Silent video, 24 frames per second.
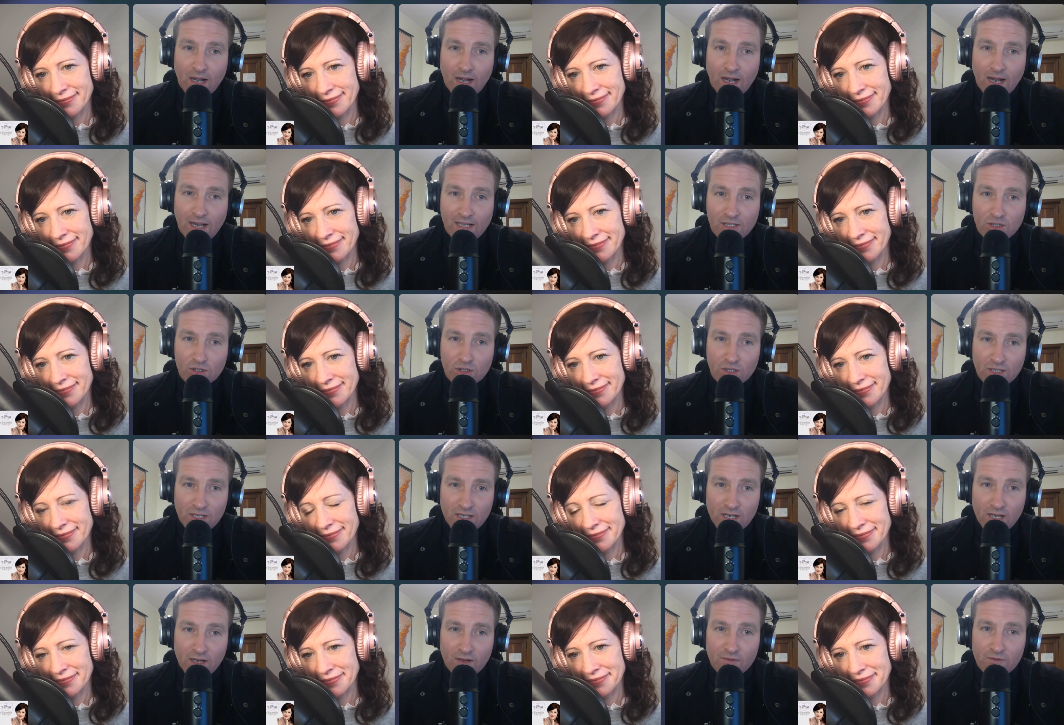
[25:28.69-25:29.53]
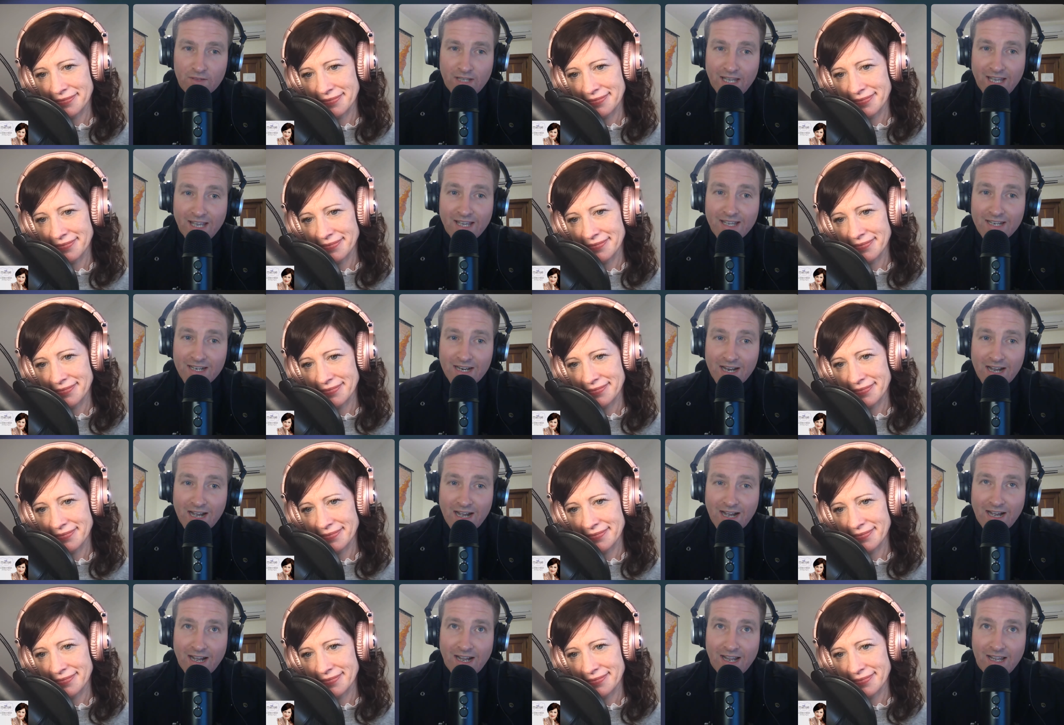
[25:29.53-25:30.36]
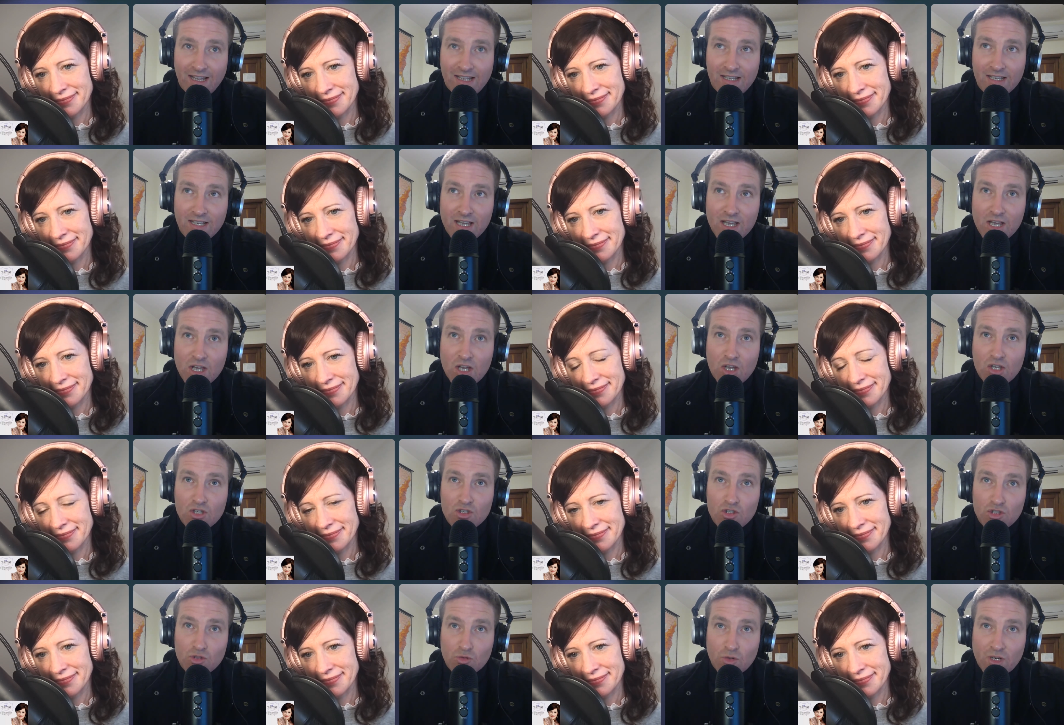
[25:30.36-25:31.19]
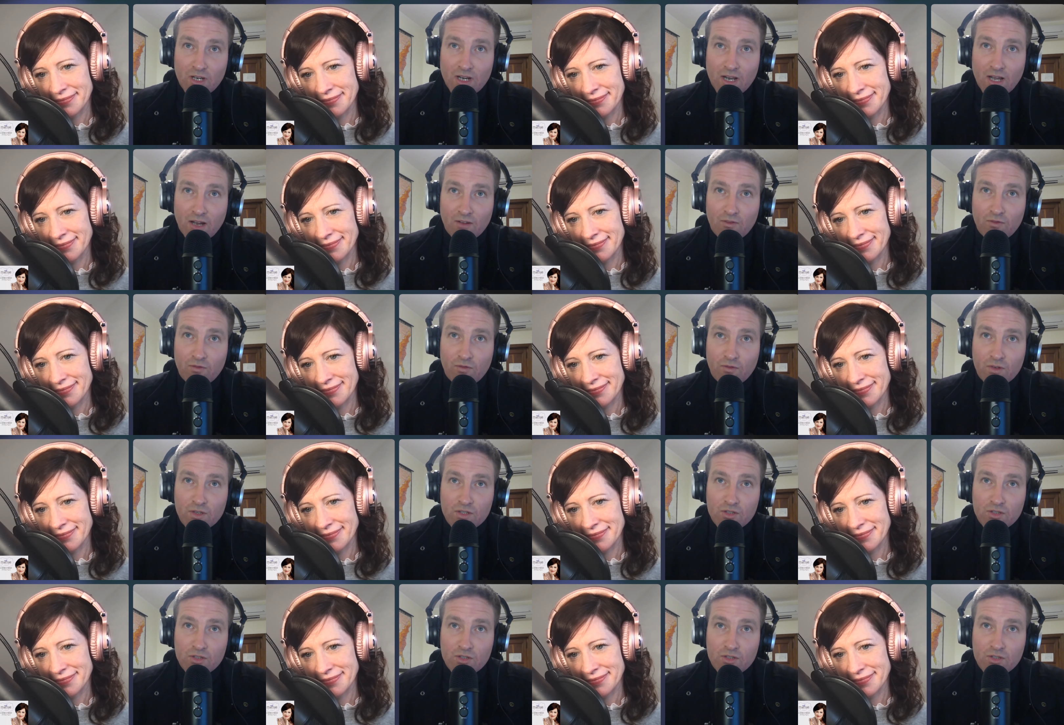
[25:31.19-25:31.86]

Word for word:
Speaker 1: I good enough? Can I do enough